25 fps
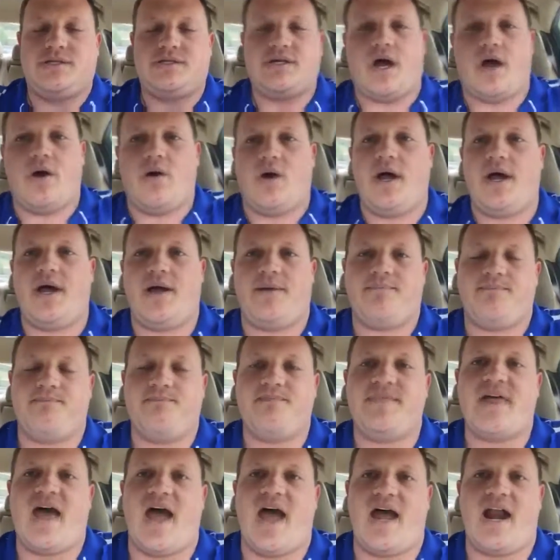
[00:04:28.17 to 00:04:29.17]
So
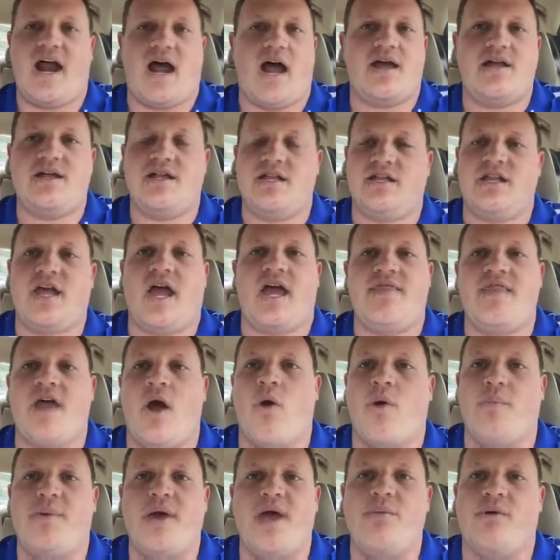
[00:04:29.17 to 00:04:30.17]
that, and
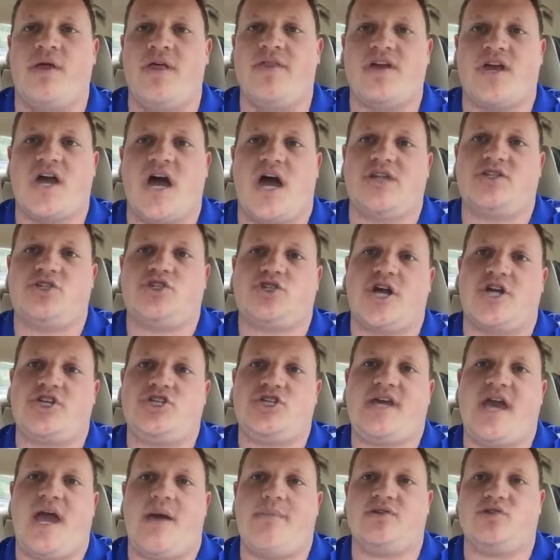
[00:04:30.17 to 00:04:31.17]
there were people in the
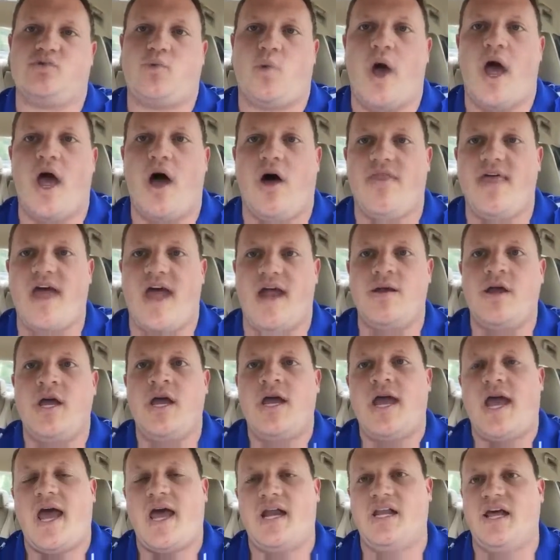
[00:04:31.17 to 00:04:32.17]
concentration camp as well that
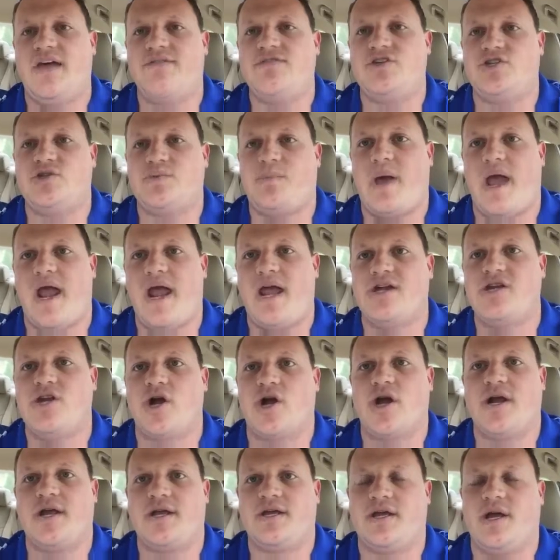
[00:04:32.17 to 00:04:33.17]
had lived in Japan
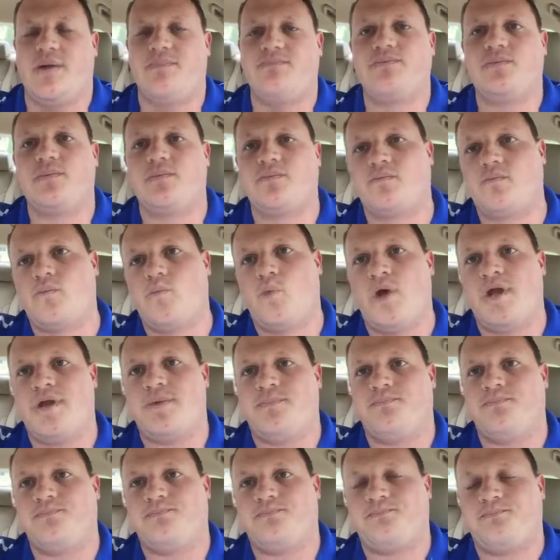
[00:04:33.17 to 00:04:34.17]

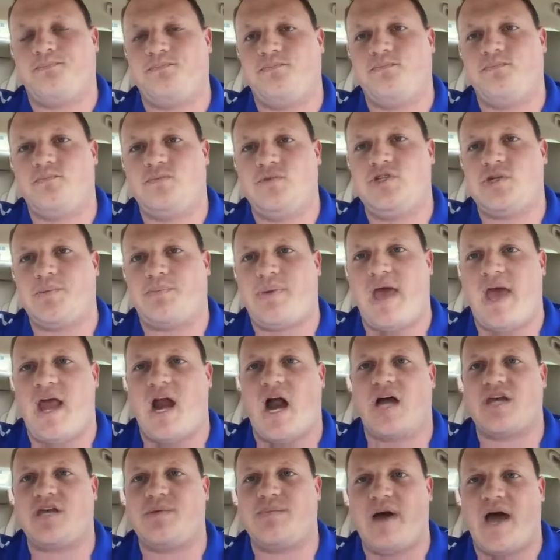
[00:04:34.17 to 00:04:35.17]
when
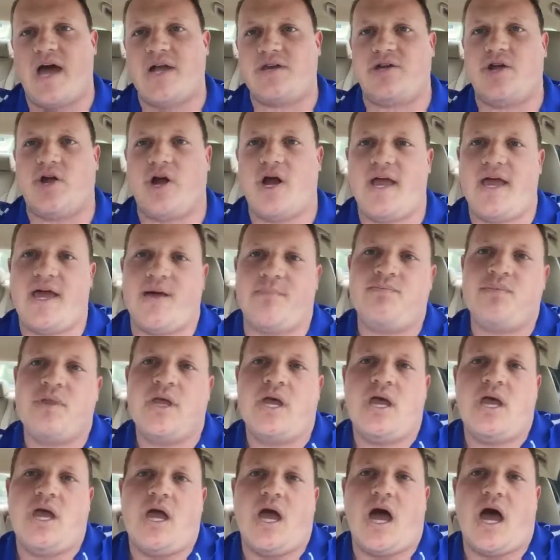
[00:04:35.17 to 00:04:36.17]
Japan occupied Korea,
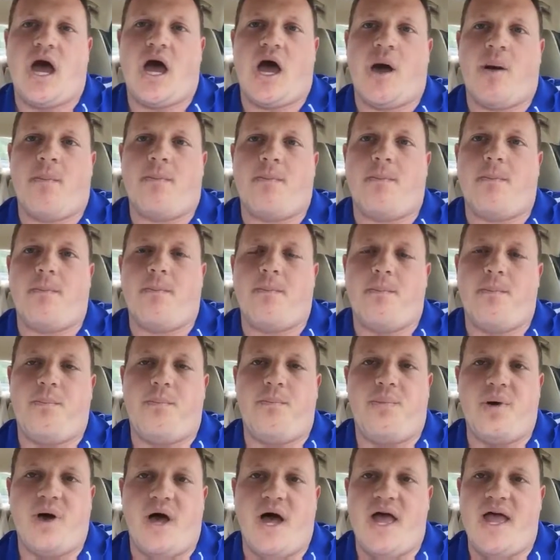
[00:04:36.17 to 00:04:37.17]

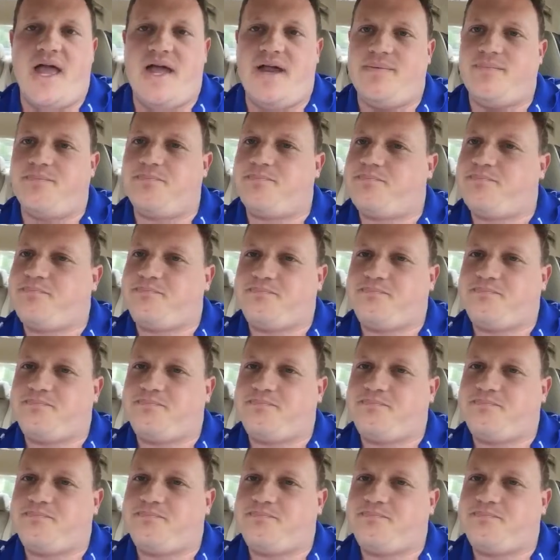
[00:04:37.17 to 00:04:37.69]
but